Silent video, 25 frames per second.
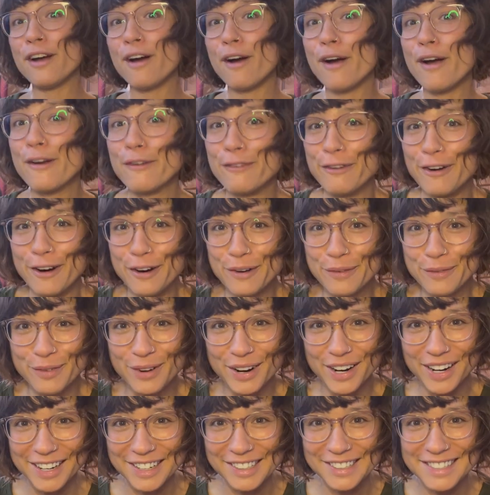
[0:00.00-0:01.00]
or for
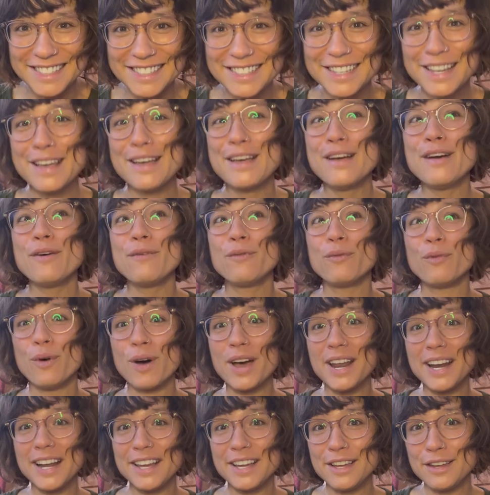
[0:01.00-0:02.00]
worse
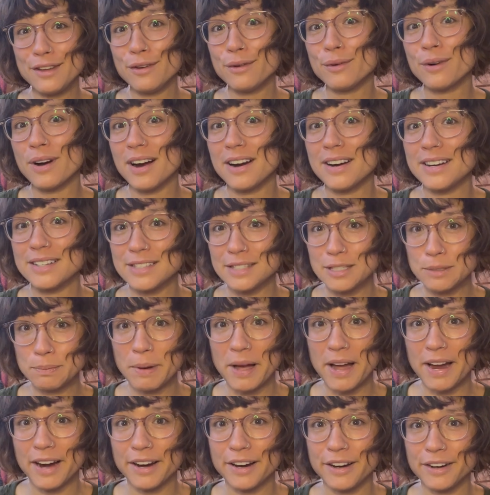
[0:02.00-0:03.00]
what you are
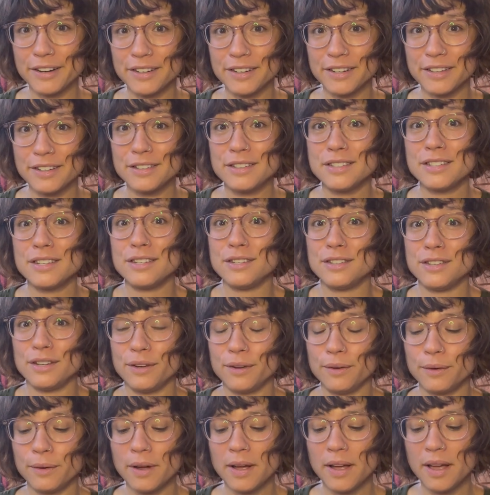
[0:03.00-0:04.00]
inspired to
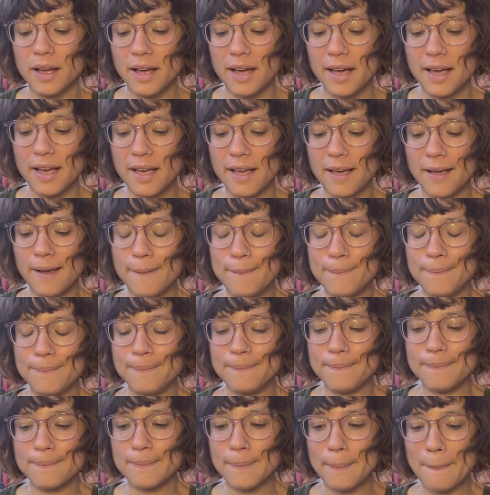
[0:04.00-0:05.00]
do.
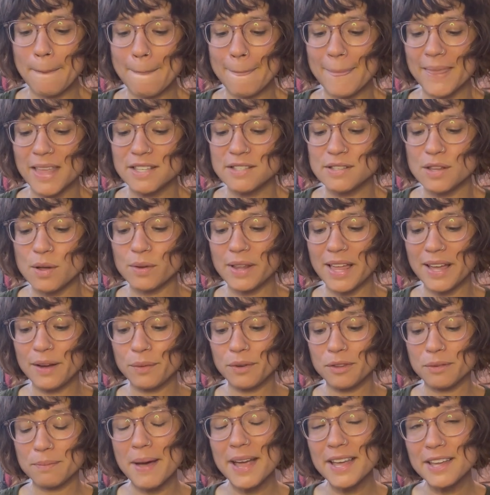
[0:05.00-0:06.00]
Um, so like
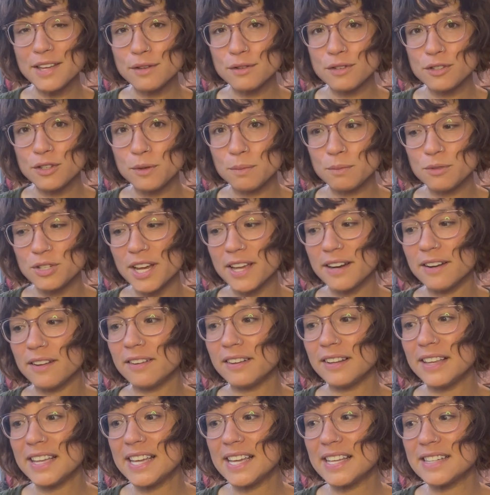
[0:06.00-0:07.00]
with my YouTube
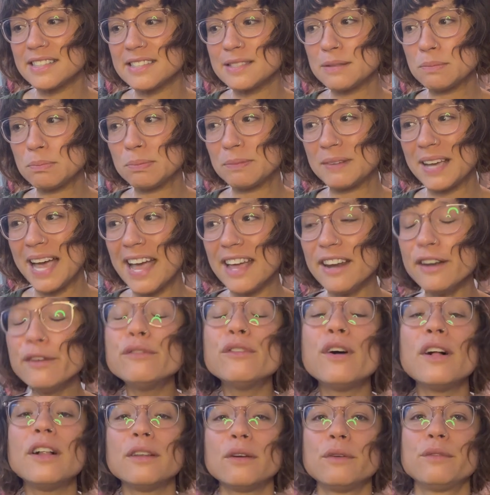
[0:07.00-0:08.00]
channel, it's kind
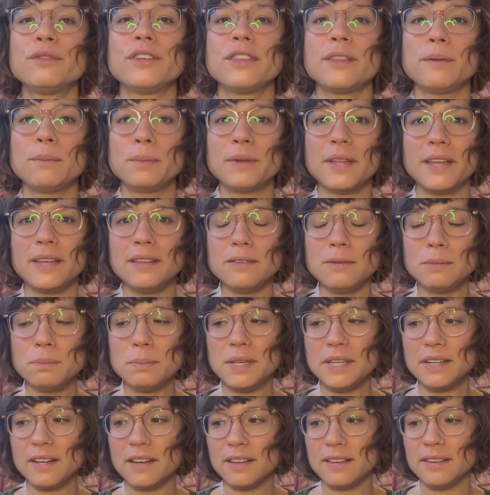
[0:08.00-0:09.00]
of all over the place
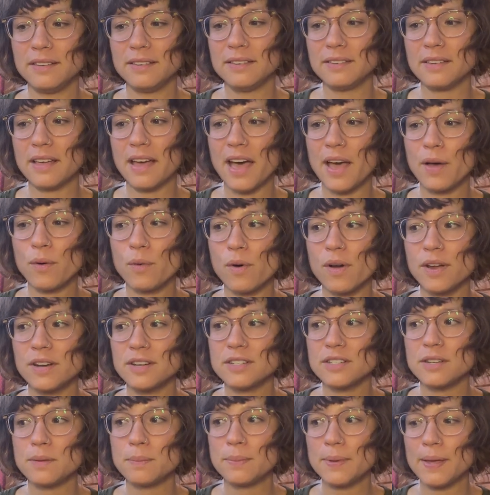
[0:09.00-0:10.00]
because I
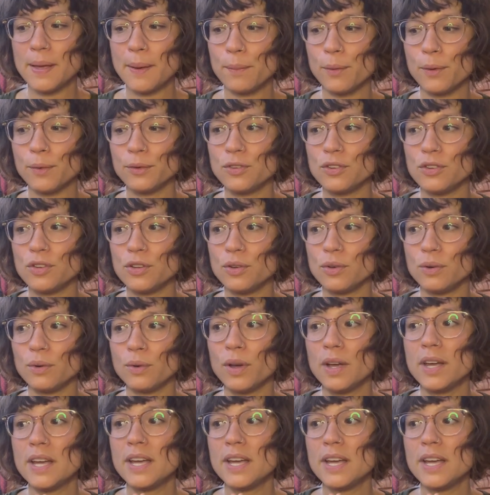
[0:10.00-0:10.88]
want to be able to